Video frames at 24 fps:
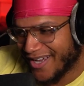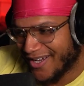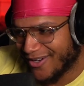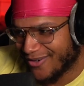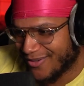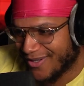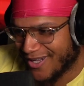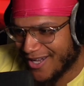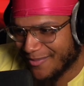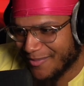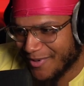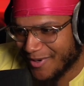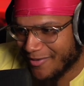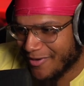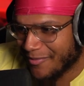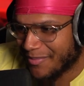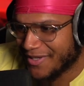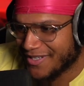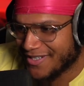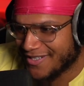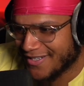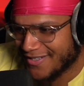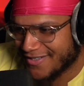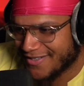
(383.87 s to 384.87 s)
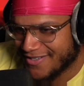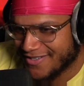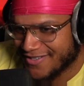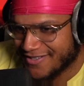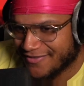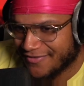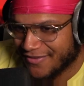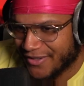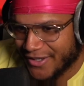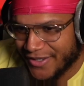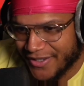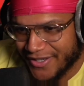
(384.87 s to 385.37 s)
gonna lie, bro. My PTSD just
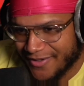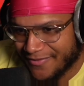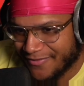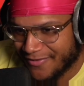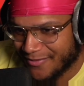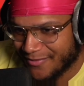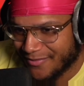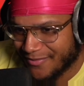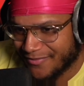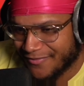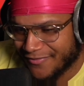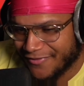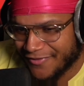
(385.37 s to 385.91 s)
flared up from